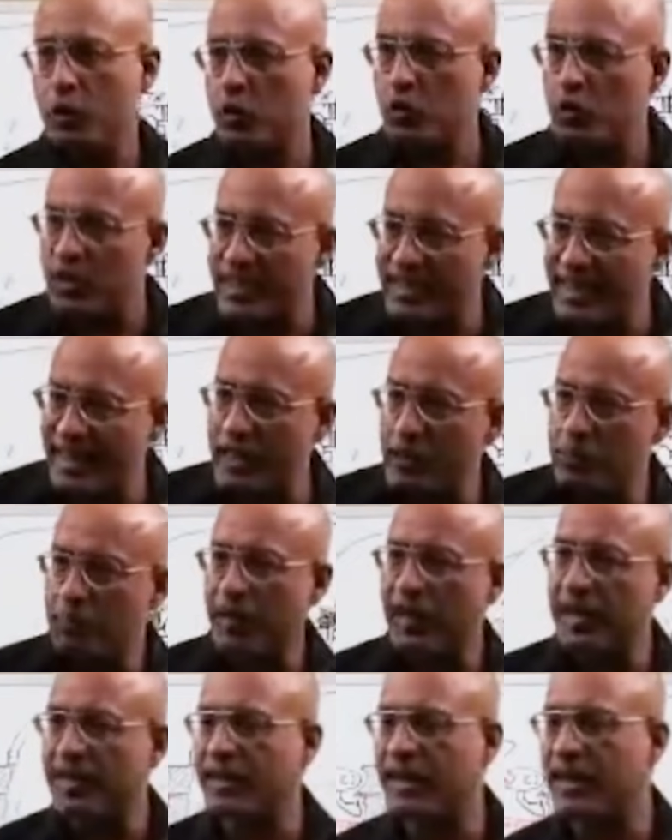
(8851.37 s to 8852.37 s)
originally
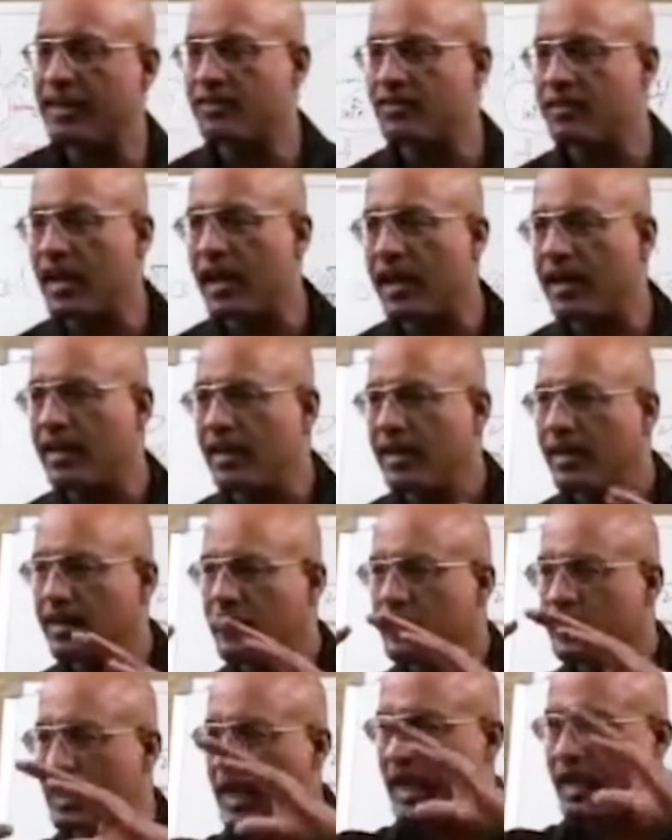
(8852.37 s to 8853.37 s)
platelets are
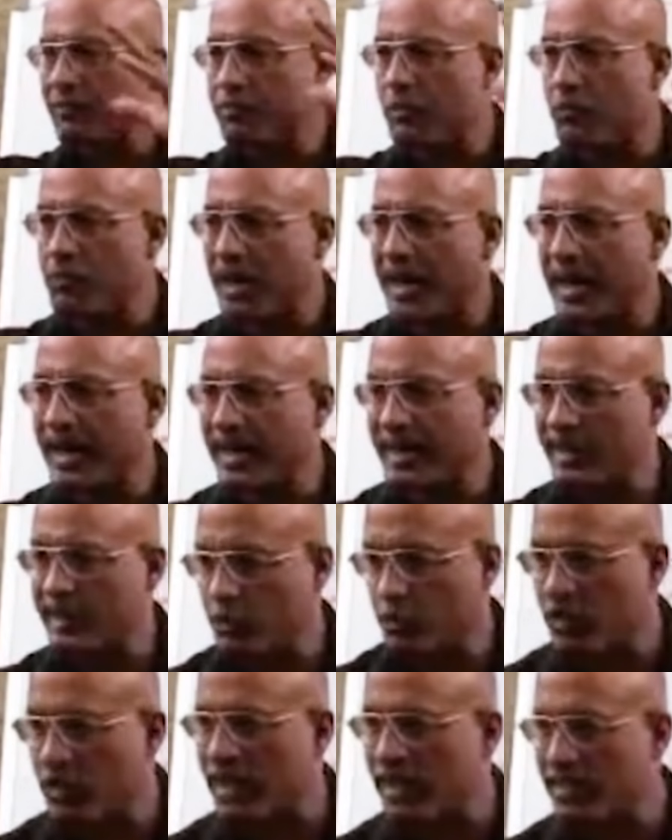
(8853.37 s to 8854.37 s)
derived from
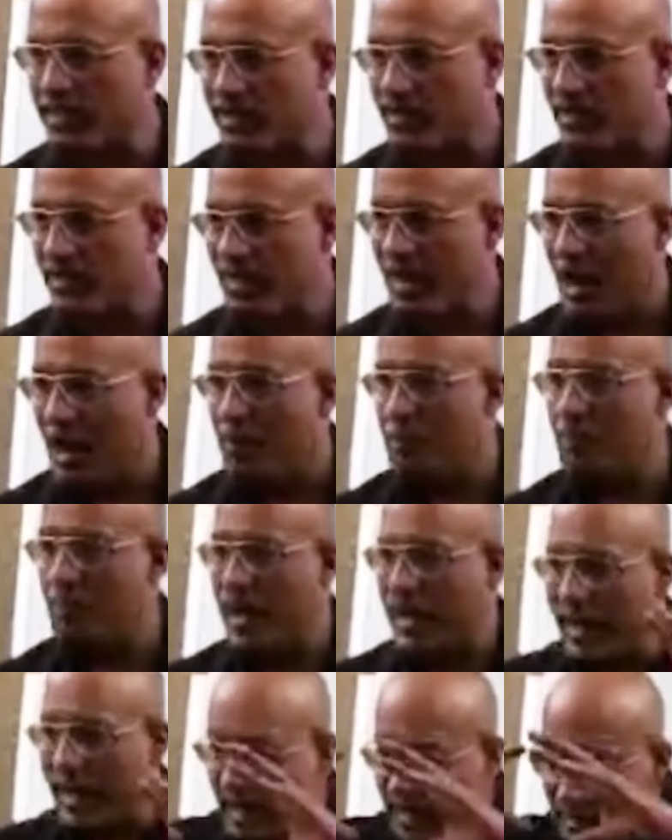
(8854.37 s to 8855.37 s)
megakaryocytes.
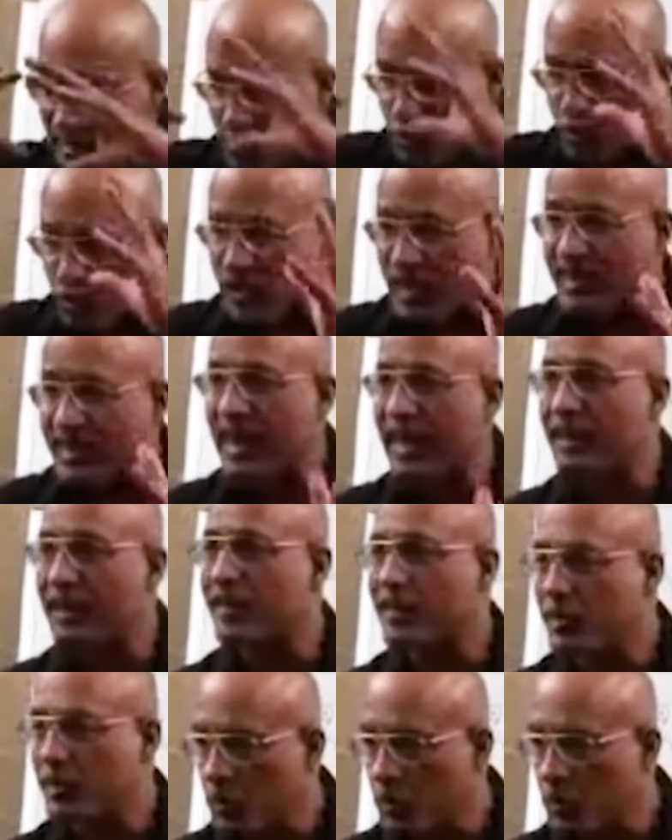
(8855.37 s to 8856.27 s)
Megakaryocyte had the